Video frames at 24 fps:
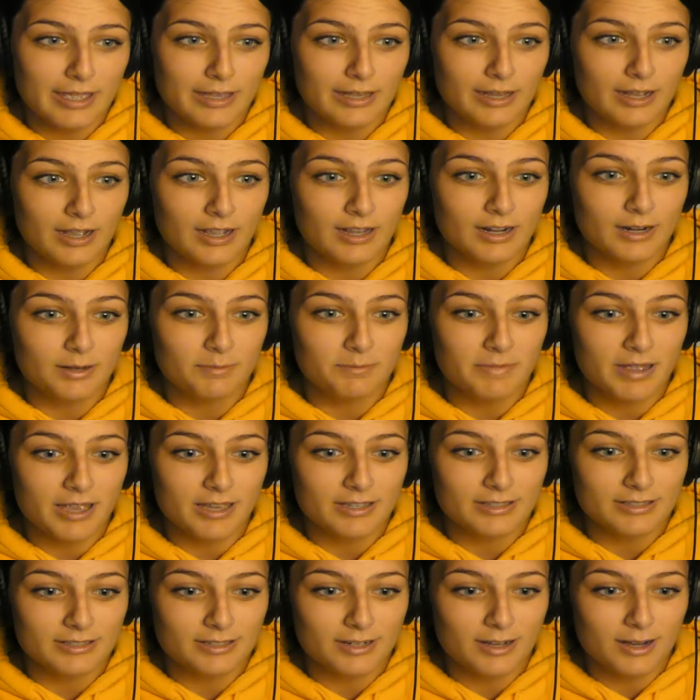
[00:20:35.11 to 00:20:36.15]
kind of
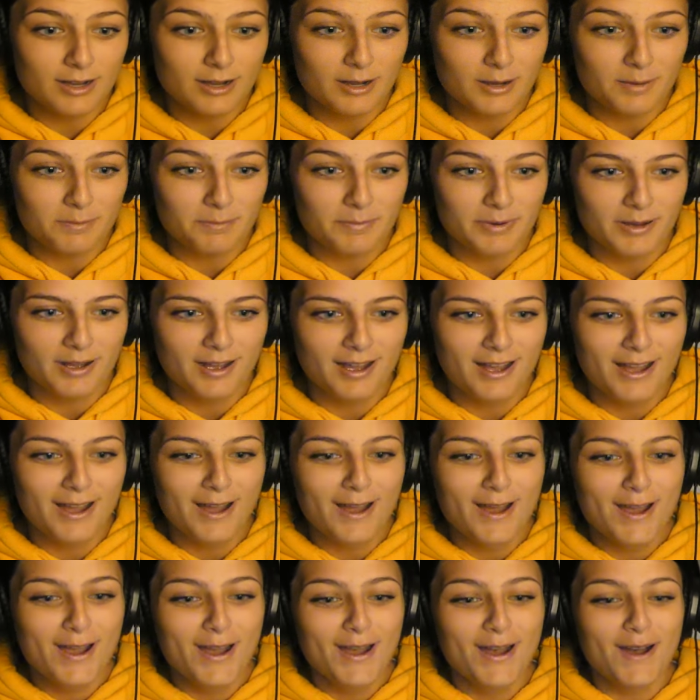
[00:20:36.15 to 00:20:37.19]
messed up.
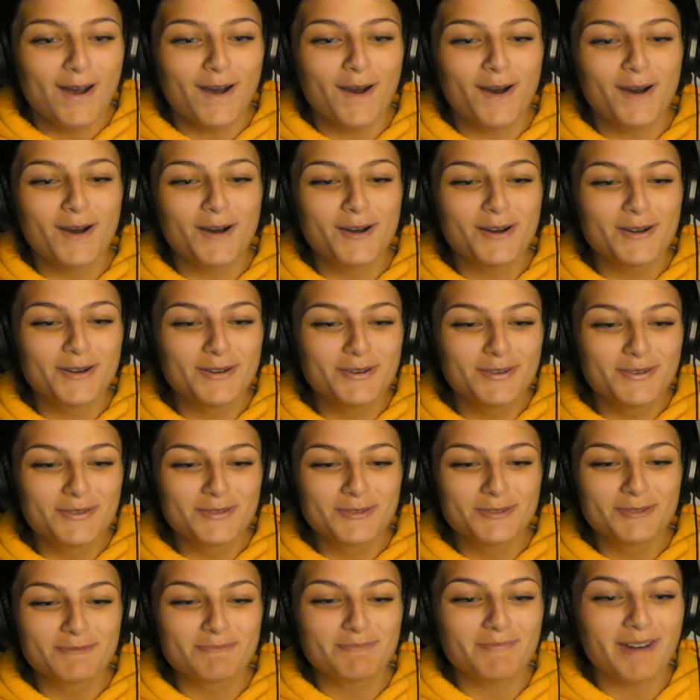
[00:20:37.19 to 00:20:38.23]

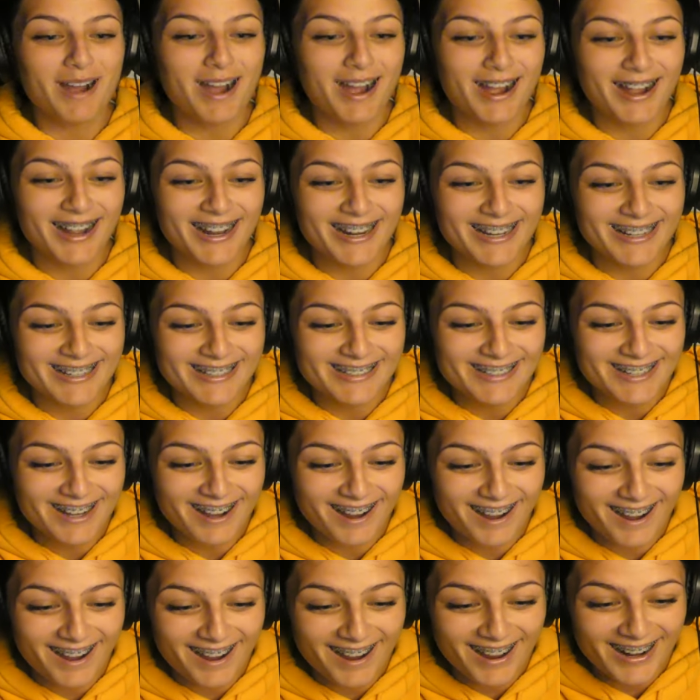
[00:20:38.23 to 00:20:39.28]
Oh my
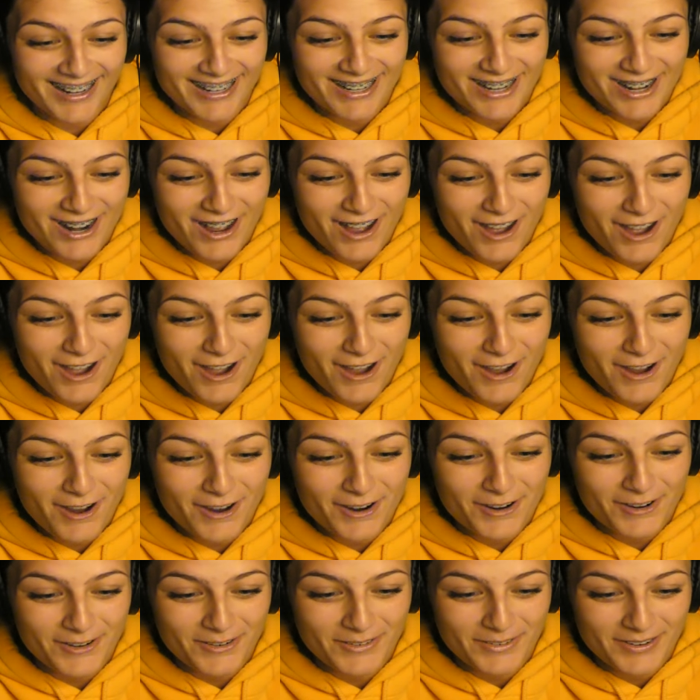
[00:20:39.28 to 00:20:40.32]
God,
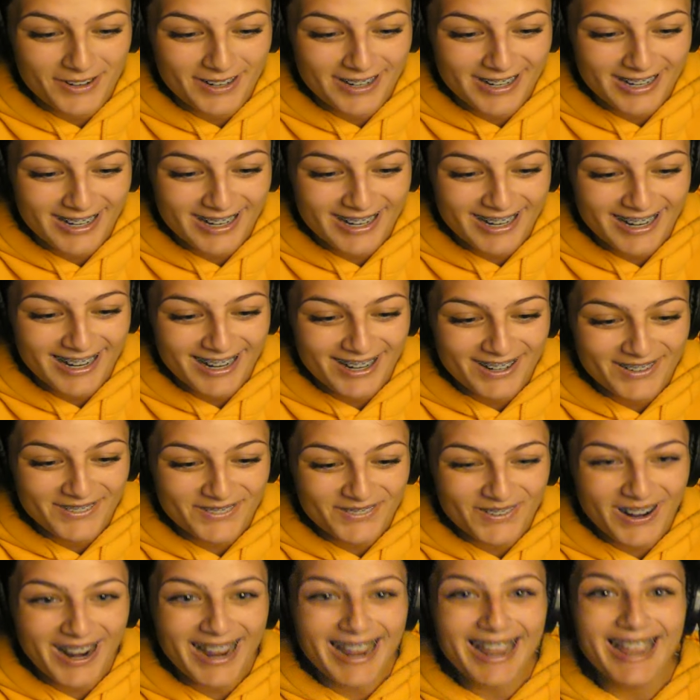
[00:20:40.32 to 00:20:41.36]
no.
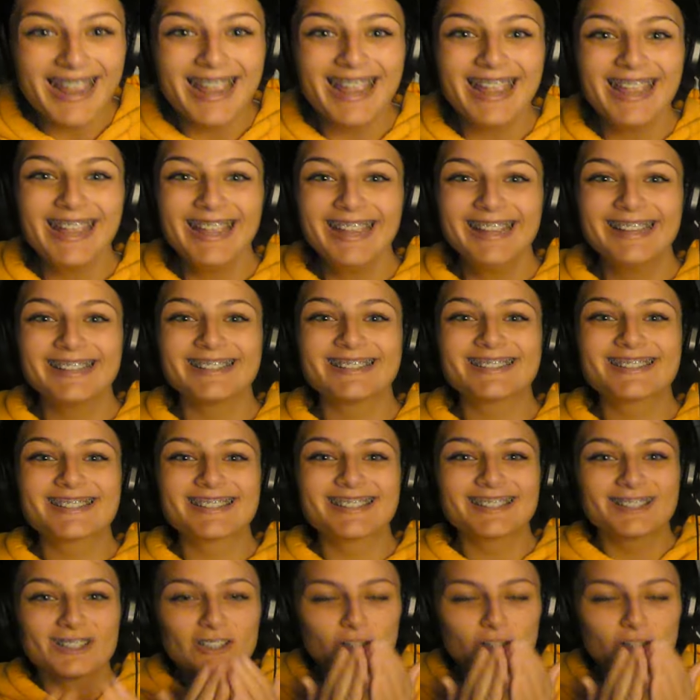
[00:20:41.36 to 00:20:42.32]
Wait.